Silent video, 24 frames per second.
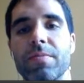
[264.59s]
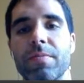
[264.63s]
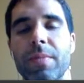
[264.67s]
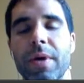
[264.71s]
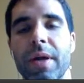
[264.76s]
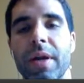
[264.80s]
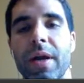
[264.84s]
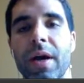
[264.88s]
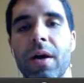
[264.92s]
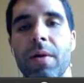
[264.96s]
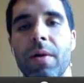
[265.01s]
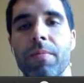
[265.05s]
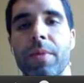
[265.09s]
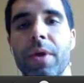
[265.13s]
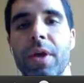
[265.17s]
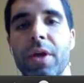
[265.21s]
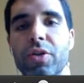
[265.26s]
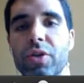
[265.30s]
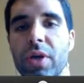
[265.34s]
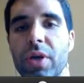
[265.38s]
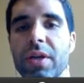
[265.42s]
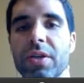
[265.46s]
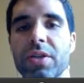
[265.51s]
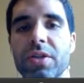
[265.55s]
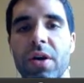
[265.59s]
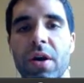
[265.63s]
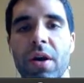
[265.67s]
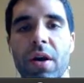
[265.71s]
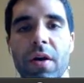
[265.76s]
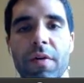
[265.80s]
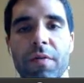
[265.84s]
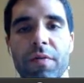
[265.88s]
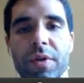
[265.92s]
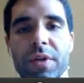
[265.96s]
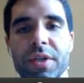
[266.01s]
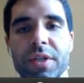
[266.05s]
But try to start
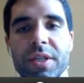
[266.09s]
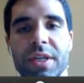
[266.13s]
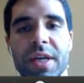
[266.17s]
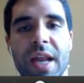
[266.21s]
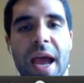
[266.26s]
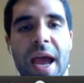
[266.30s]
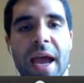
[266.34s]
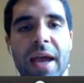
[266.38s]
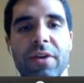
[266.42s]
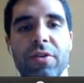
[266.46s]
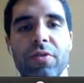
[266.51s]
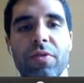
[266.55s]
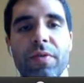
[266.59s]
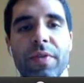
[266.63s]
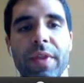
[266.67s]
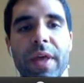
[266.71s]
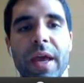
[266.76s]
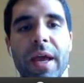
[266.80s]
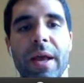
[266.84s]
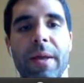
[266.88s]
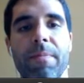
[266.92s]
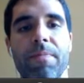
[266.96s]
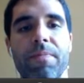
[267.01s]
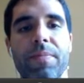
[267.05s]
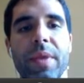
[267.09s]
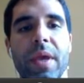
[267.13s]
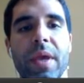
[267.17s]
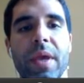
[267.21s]
off with snatch on that.